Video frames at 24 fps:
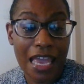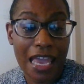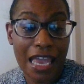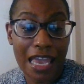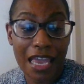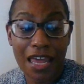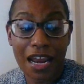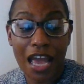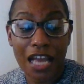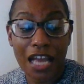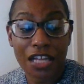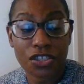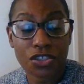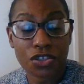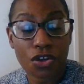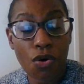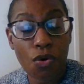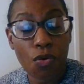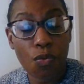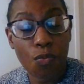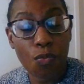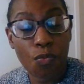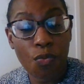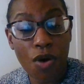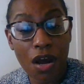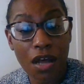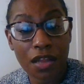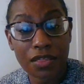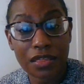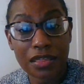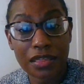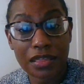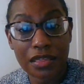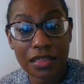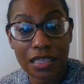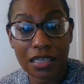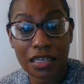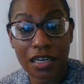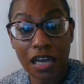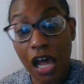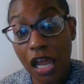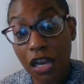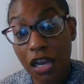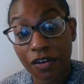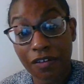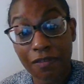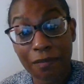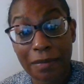and I don't want the
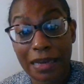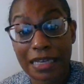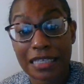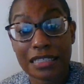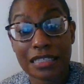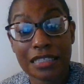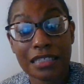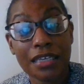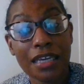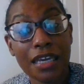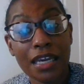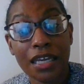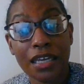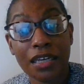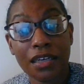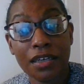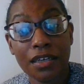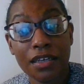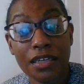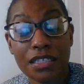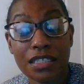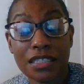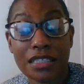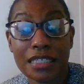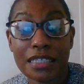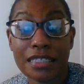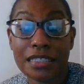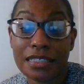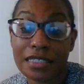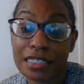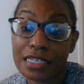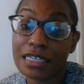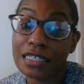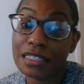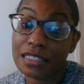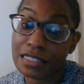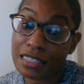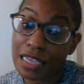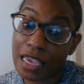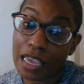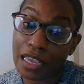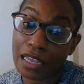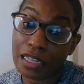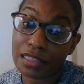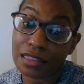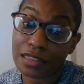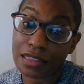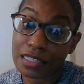color of my skin to
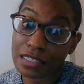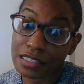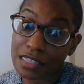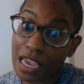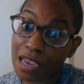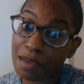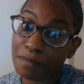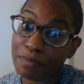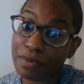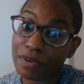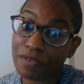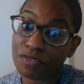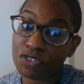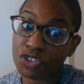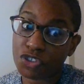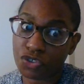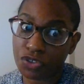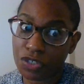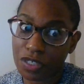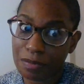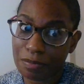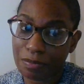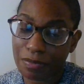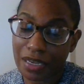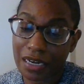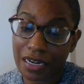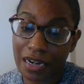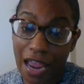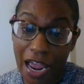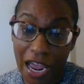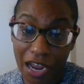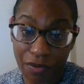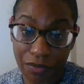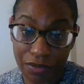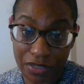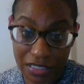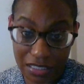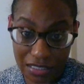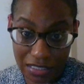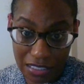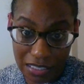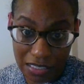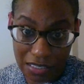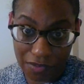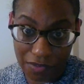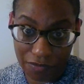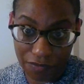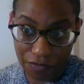dictate the type of treatment I
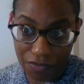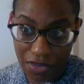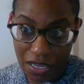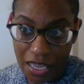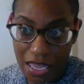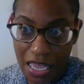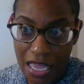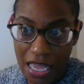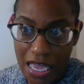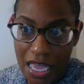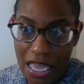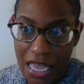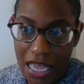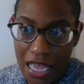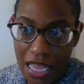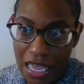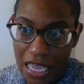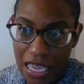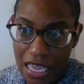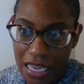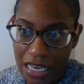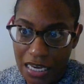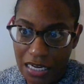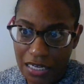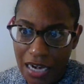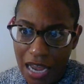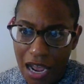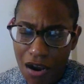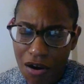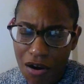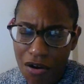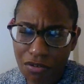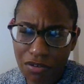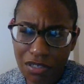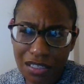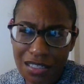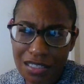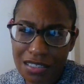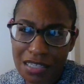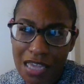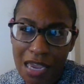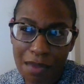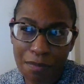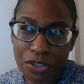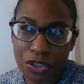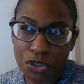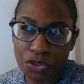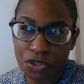receive. And not only the
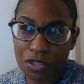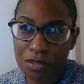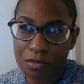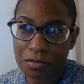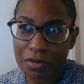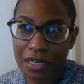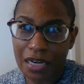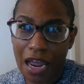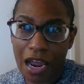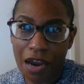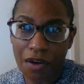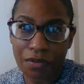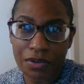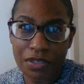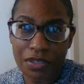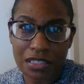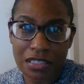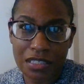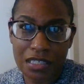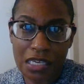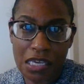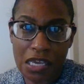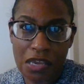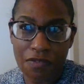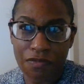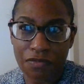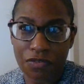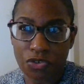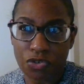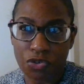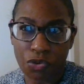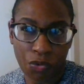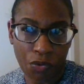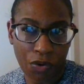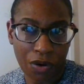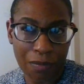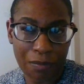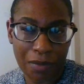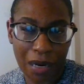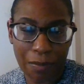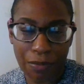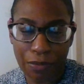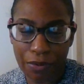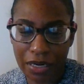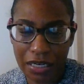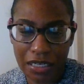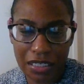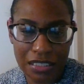type of treatment I receive during my
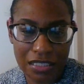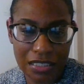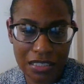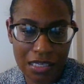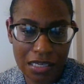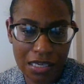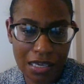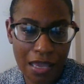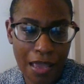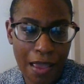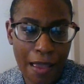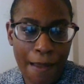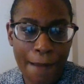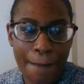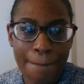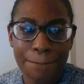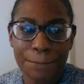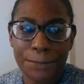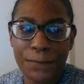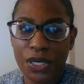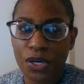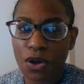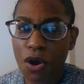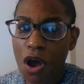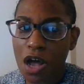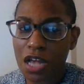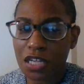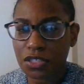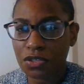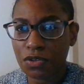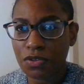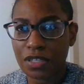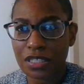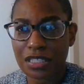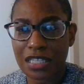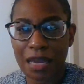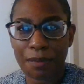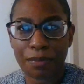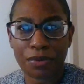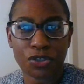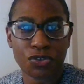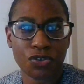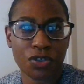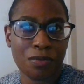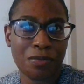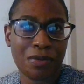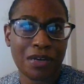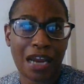pregnancy, but also the type of
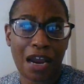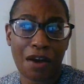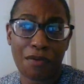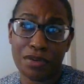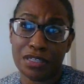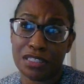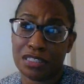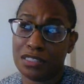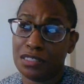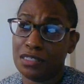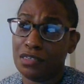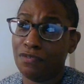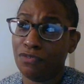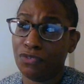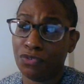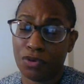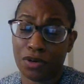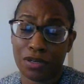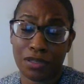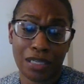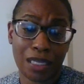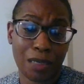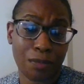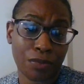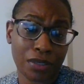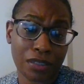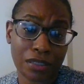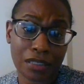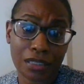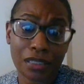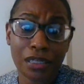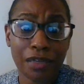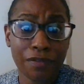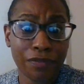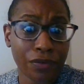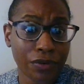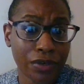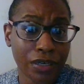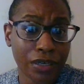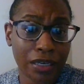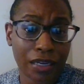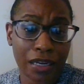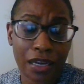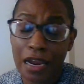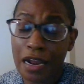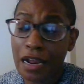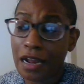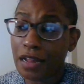treatment I receive during labor and delivery,